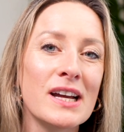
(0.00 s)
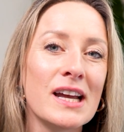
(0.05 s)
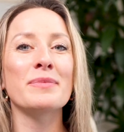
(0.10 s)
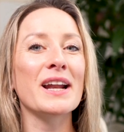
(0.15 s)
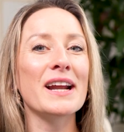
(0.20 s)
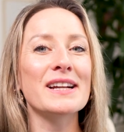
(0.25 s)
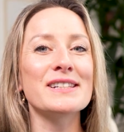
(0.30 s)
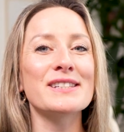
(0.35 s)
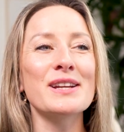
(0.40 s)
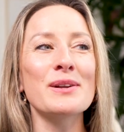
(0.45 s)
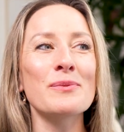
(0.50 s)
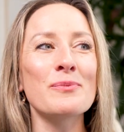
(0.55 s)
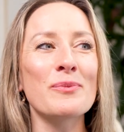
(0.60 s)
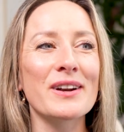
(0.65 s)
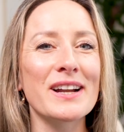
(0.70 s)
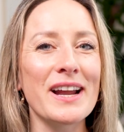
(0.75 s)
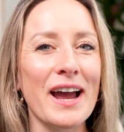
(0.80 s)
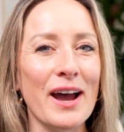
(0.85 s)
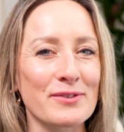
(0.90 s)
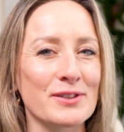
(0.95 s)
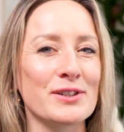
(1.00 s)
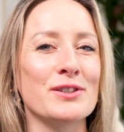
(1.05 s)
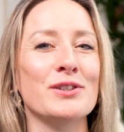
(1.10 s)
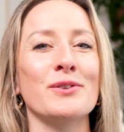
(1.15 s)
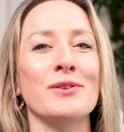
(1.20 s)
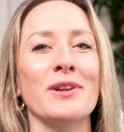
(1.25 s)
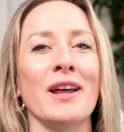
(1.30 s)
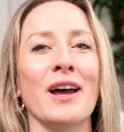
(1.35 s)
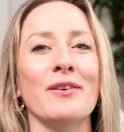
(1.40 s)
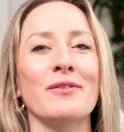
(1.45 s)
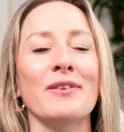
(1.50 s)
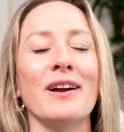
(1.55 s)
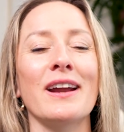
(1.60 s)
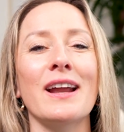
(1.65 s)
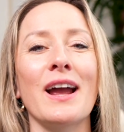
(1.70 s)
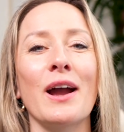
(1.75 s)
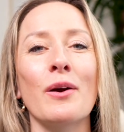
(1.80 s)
but I didn't want to have to do that, right?